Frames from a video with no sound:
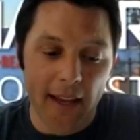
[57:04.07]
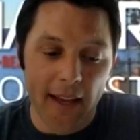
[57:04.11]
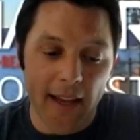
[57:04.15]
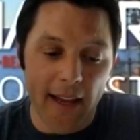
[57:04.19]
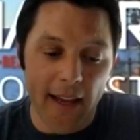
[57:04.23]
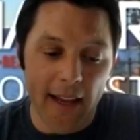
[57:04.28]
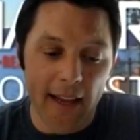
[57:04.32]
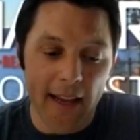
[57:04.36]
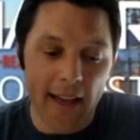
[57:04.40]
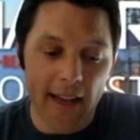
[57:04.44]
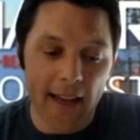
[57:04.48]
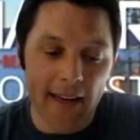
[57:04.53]

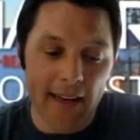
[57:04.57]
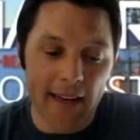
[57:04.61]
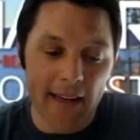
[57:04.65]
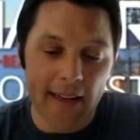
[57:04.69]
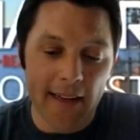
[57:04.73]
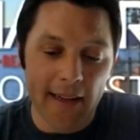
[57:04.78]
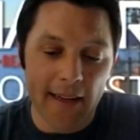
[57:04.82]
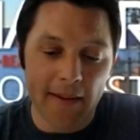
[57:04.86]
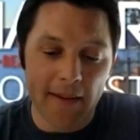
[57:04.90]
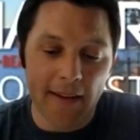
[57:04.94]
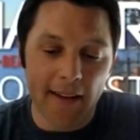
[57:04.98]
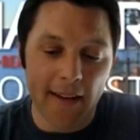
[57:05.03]
And
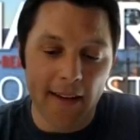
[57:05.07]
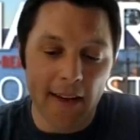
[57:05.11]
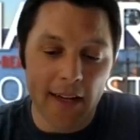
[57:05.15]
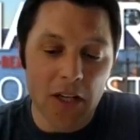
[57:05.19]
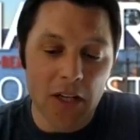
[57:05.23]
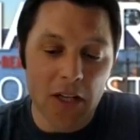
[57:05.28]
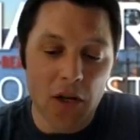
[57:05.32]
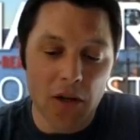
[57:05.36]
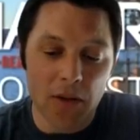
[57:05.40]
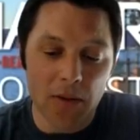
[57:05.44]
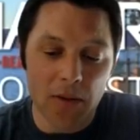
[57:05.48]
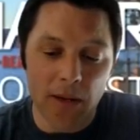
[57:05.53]

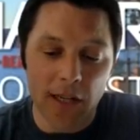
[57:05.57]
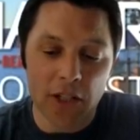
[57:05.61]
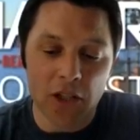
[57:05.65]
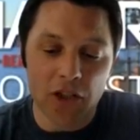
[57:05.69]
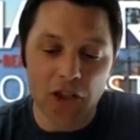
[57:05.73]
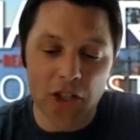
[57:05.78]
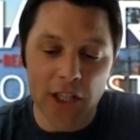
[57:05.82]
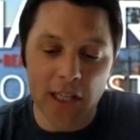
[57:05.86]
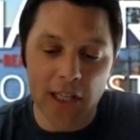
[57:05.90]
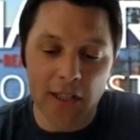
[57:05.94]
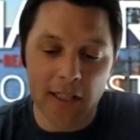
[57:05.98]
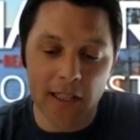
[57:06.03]
I'm gonna
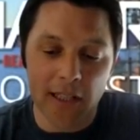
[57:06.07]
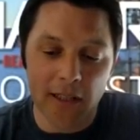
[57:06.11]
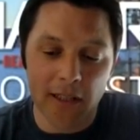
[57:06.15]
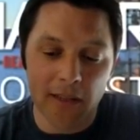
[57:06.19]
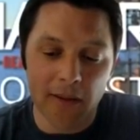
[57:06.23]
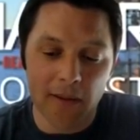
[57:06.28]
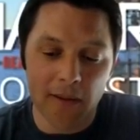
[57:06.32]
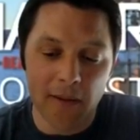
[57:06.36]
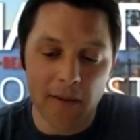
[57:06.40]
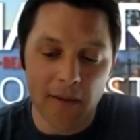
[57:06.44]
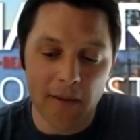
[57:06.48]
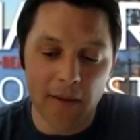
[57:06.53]
share
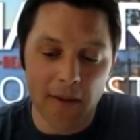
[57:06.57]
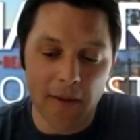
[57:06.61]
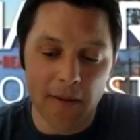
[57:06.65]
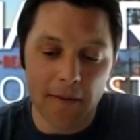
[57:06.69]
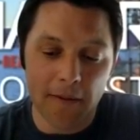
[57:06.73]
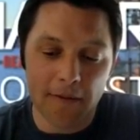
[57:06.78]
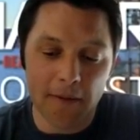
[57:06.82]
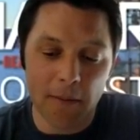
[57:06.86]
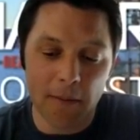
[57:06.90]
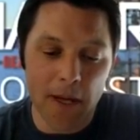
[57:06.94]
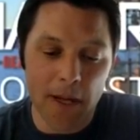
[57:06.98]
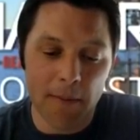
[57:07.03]
here
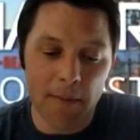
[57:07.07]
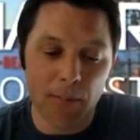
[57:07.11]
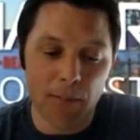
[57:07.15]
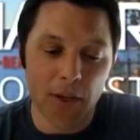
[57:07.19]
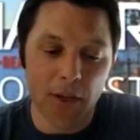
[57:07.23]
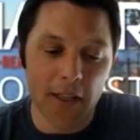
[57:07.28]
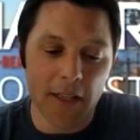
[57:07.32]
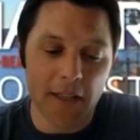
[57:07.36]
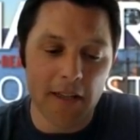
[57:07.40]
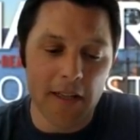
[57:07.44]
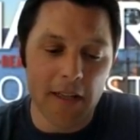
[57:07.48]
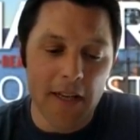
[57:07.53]
from that
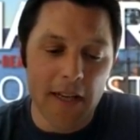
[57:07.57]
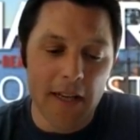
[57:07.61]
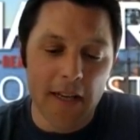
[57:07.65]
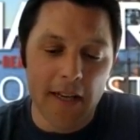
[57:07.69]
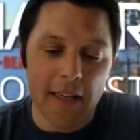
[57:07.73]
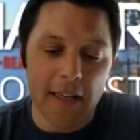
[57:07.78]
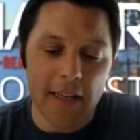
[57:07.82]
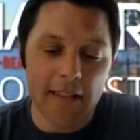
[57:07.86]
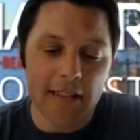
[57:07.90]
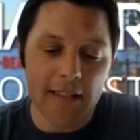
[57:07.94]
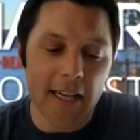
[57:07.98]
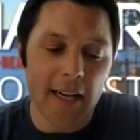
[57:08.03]
book.
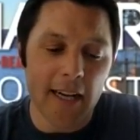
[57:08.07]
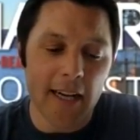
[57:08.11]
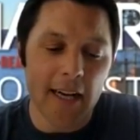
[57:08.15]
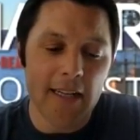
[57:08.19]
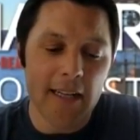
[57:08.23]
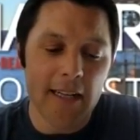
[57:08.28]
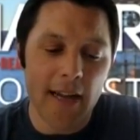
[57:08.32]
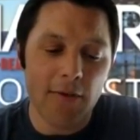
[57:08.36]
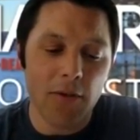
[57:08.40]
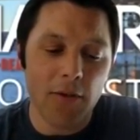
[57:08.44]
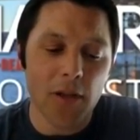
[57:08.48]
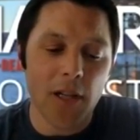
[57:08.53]
He said, "I
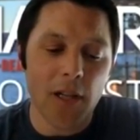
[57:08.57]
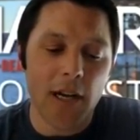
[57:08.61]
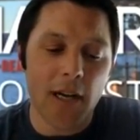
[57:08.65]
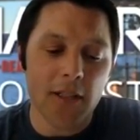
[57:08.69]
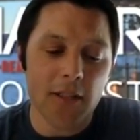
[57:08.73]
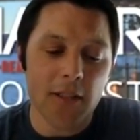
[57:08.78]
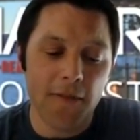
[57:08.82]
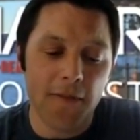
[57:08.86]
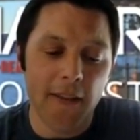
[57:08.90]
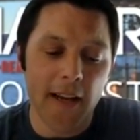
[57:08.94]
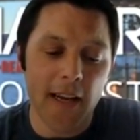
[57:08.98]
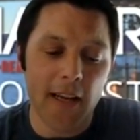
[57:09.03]
never
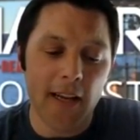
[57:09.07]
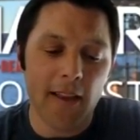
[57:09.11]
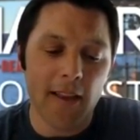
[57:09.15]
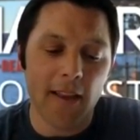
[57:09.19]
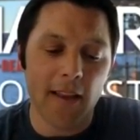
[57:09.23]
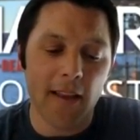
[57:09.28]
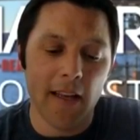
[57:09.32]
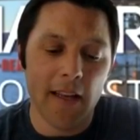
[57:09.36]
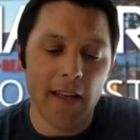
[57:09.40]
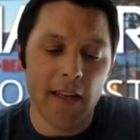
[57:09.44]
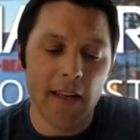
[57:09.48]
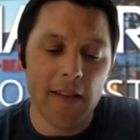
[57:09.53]
lost
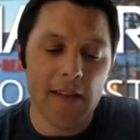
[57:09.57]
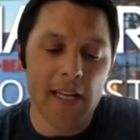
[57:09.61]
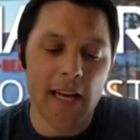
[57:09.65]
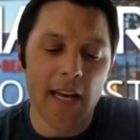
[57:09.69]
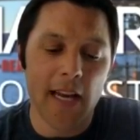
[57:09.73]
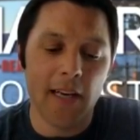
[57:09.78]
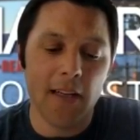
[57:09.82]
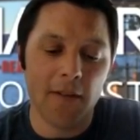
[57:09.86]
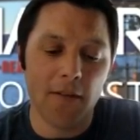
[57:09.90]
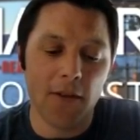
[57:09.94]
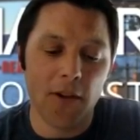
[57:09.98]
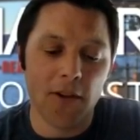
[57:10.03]
faith in the end
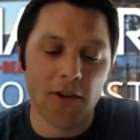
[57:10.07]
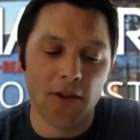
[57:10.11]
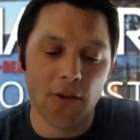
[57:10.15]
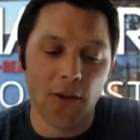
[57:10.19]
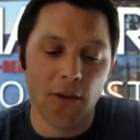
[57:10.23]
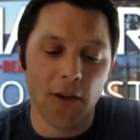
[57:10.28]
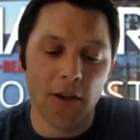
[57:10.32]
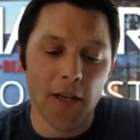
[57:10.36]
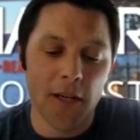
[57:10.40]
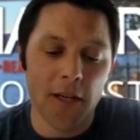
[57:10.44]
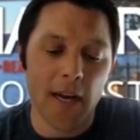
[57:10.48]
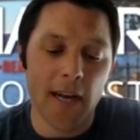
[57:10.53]
of the
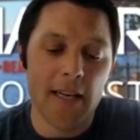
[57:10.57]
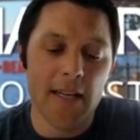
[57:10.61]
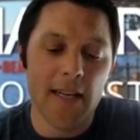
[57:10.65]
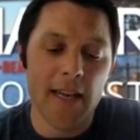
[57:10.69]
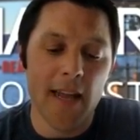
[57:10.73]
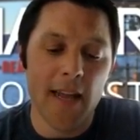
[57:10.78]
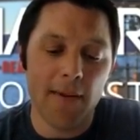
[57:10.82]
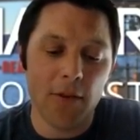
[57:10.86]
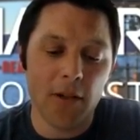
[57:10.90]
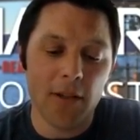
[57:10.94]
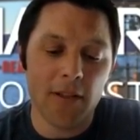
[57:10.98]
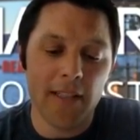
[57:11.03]
story. I
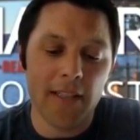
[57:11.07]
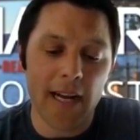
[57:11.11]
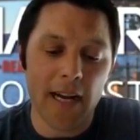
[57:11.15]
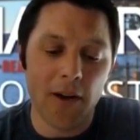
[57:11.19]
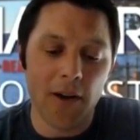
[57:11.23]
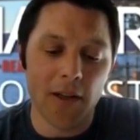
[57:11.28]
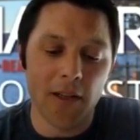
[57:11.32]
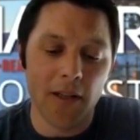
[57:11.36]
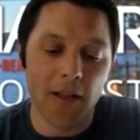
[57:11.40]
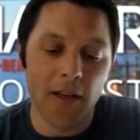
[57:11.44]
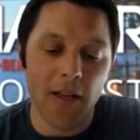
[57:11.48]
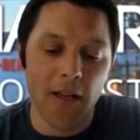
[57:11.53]
never
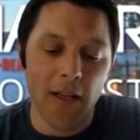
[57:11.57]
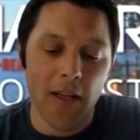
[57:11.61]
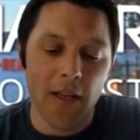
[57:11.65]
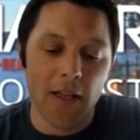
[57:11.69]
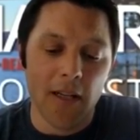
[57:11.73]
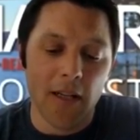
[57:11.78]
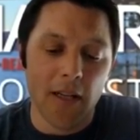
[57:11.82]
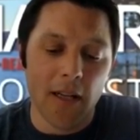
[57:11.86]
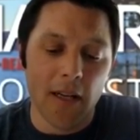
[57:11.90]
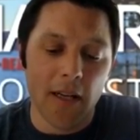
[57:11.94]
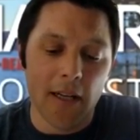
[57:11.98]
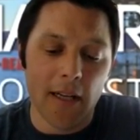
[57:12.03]
doubted
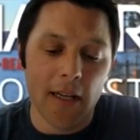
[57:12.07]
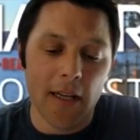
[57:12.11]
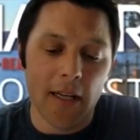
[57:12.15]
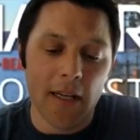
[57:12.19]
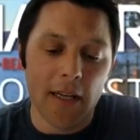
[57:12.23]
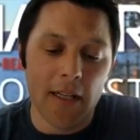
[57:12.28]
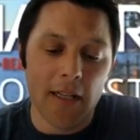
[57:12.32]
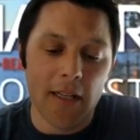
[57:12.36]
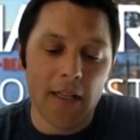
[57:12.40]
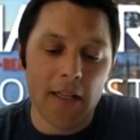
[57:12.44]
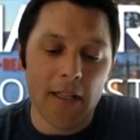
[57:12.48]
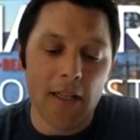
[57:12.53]

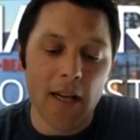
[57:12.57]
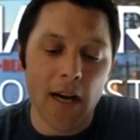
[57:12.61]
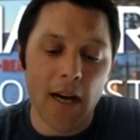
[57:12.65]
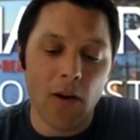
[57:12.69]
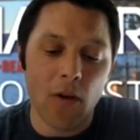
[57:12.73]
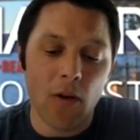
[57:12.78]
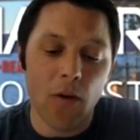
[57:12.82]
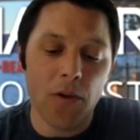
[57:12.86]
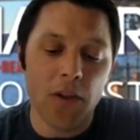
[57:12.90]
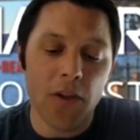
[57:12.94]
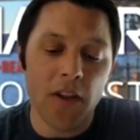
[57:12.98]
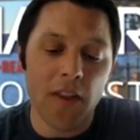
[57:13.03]

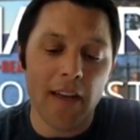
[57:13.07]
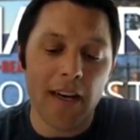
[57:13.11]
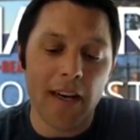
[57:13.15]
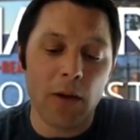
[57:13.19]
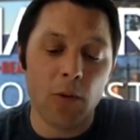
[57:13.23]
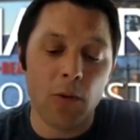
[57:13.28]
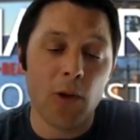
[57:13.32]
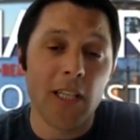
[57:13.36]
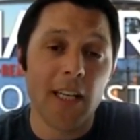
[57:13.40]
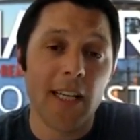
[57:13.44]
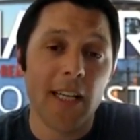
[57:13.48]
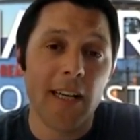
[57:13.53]
not only that I
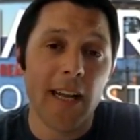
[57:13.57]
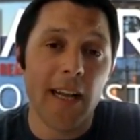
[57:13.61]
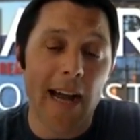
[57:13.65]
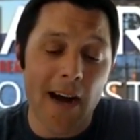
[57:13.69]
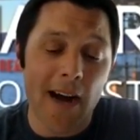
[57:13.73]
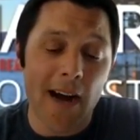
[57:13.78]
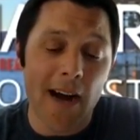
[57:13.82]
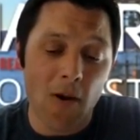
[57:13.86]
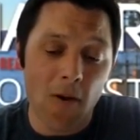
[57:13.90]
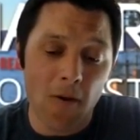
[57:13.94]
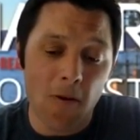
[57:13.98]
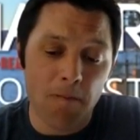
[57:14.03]
would get
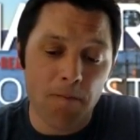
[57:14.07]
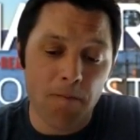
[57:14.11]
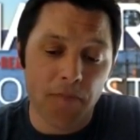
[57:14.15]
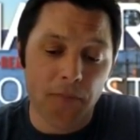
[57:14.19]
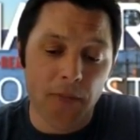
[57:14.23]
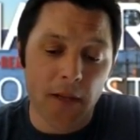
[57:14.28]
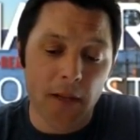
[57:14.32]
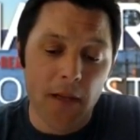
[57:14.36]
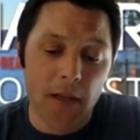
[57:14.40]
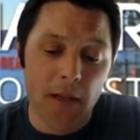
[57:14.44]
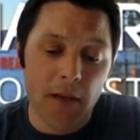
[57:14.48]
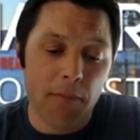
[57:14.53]
out,
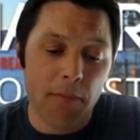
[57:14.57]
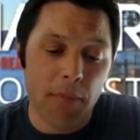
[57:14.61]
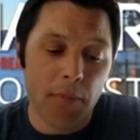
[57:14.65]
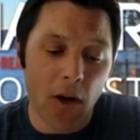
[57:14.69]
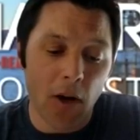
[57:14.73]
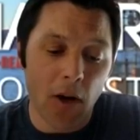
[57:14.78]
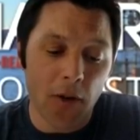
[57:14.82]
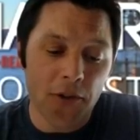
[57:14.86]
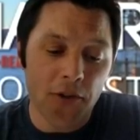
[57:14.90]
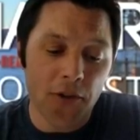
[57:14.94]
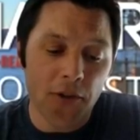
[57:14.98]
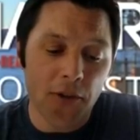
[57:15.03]
but
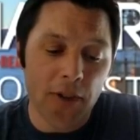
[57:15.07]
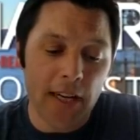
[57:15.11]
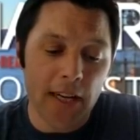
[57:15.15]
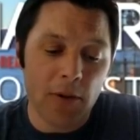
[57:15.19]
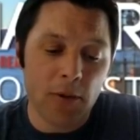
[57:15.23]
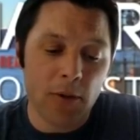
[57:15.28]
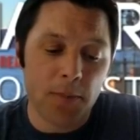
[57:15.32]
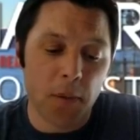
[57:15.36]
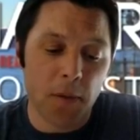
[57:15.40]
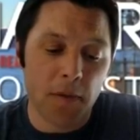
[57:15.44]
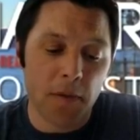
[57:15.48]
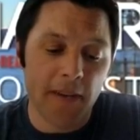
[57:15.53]
also that I
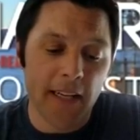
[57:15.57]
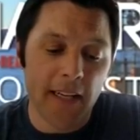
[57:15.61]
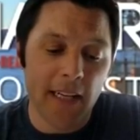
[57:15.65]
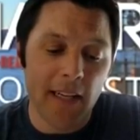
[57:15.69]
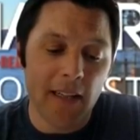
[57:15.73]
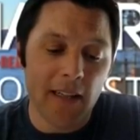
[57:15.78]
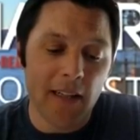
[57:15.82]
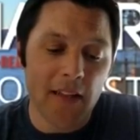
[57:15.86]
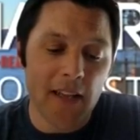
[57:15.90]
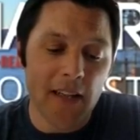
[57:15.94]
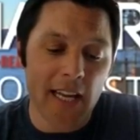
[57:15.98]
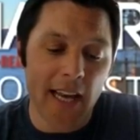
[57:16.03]
would
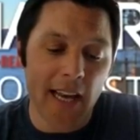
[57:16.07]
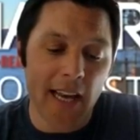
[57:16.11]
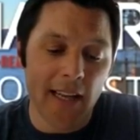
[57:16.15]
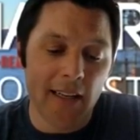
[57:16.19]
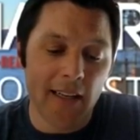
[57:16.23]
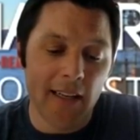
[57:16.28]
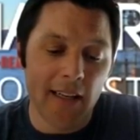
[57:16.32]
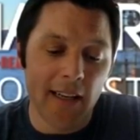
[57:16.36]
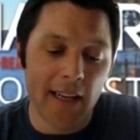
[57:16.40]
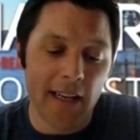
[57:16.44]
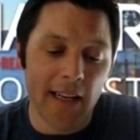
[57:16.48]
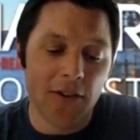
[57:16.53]
prevail in the
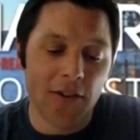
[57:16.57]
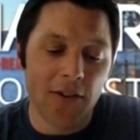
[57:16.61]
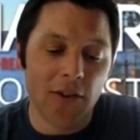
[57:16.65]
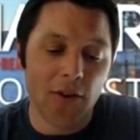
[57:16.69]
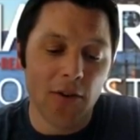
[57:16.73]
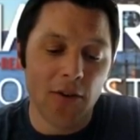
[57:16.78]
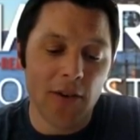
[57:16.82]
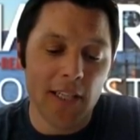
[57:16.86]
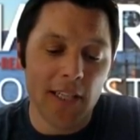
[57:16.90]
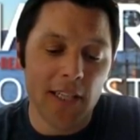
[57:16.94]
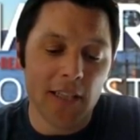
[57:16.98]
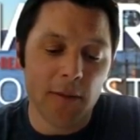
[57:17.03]
end and
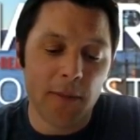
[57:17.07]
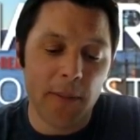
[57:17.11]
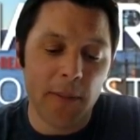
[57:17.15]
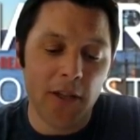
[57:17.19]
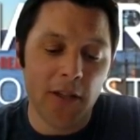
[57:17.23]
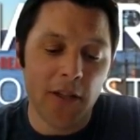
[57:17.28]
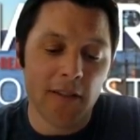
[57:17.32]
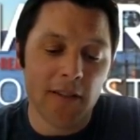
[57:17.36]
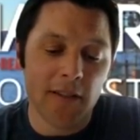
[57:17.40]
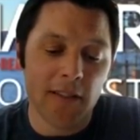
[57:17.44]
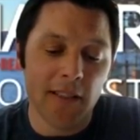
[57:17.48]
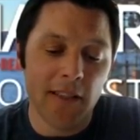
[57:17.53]
turn the
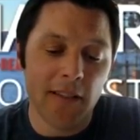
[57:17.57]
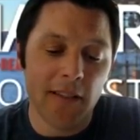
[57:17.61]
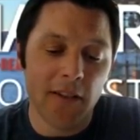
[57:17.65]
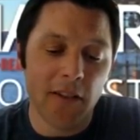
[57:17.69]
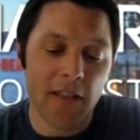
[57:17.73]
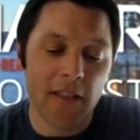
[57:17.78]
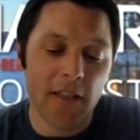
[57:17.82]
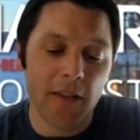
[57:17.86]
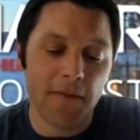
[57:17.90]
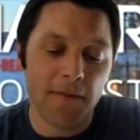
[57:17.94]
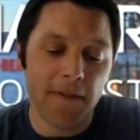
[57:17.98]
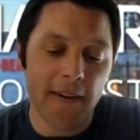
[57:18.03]
experience into
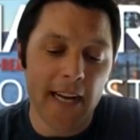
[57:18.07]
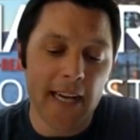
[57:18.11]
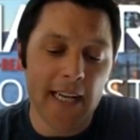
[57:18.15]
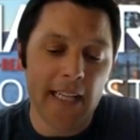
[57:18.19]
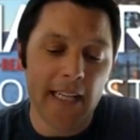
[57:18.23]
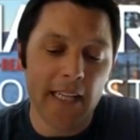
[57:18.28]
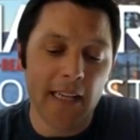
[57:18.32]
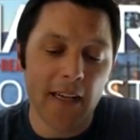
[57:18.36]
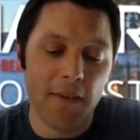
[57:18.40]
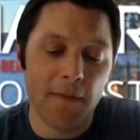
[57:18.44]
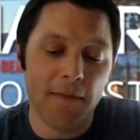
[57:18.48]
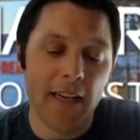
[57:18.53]
the
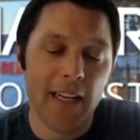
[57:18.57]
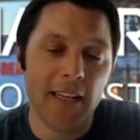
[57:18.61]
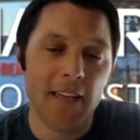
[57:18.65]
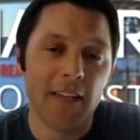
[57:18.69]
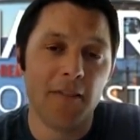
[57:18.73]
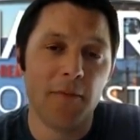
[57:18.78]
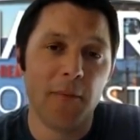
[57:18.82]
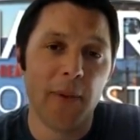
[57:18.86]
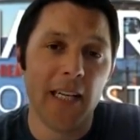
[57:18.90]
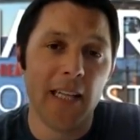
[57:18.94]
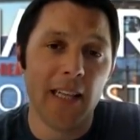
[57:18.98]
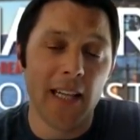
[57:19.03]
defining event
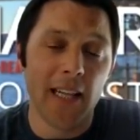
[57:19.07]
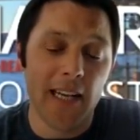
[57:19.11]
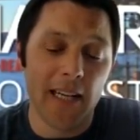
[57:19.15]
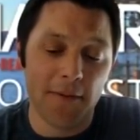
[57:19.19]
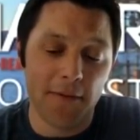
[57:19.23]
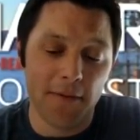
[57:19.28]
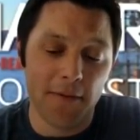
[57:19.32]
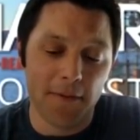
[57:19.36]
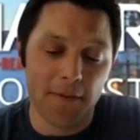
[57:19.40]
of my life,